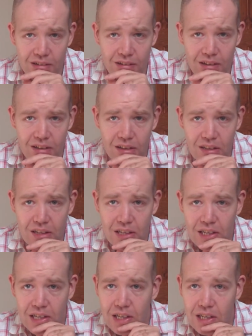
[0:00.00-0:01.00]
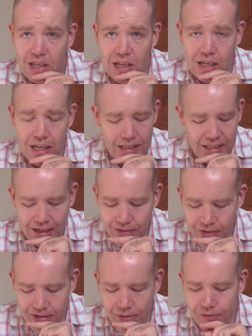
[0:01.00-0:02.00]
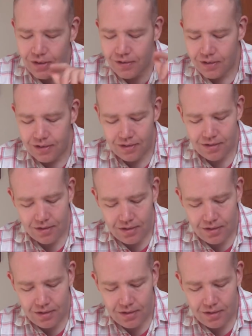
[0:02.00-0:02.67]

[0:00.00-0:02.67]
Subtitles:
is there? No, I don't think there is.